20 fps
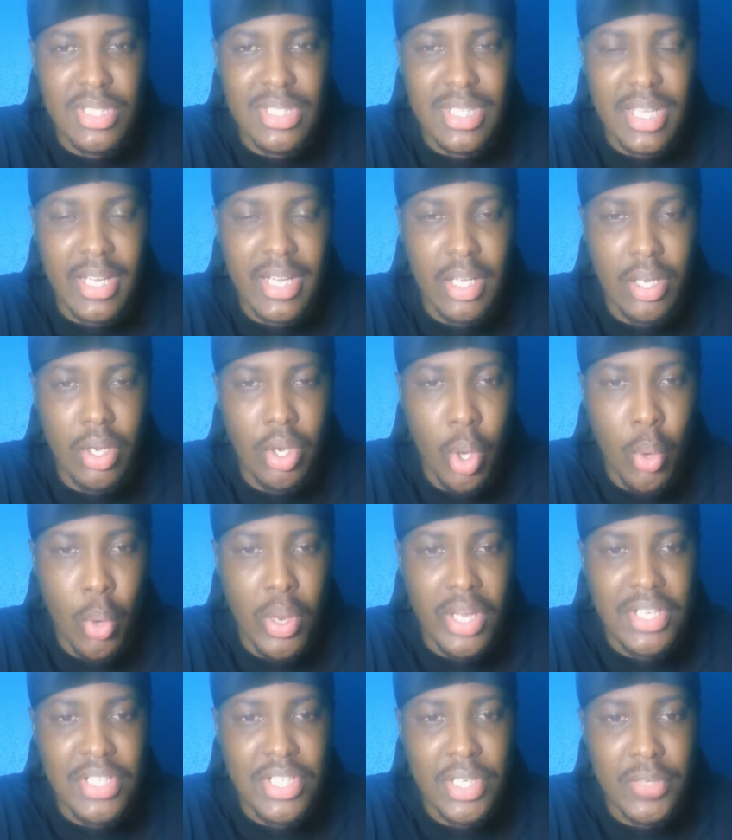It's like a
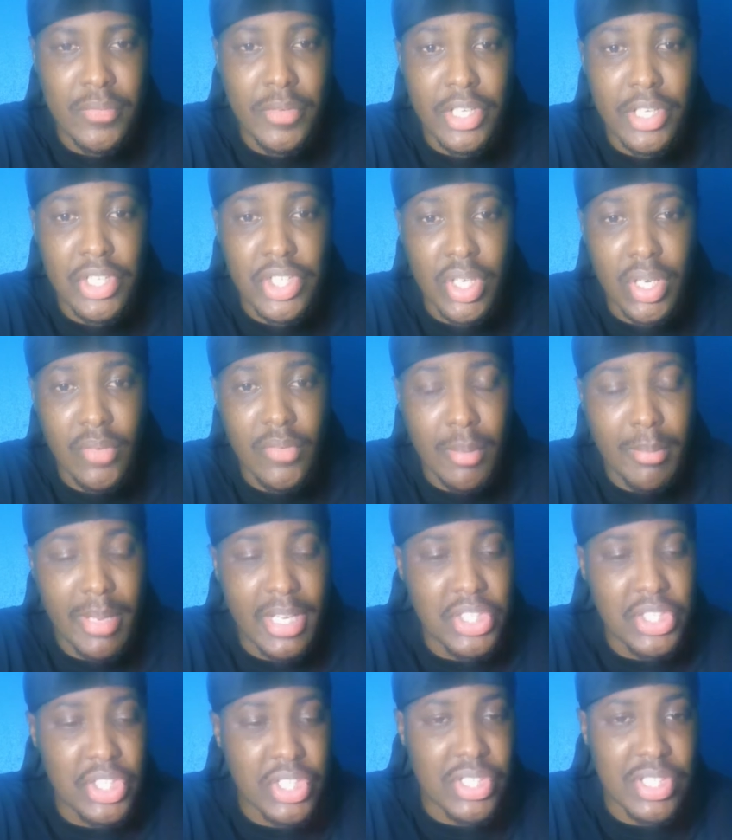lower tier version of a
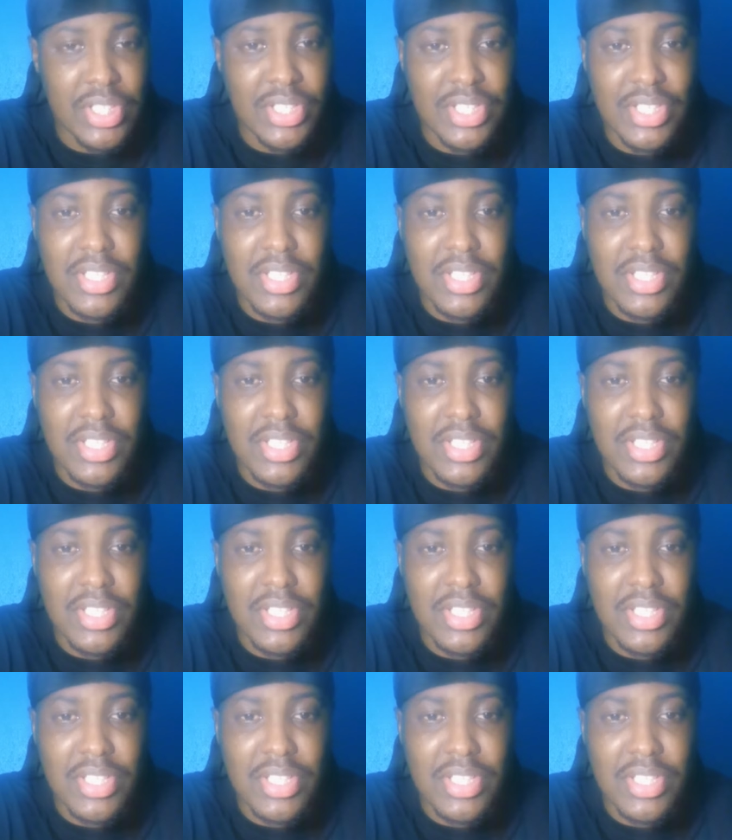Manchester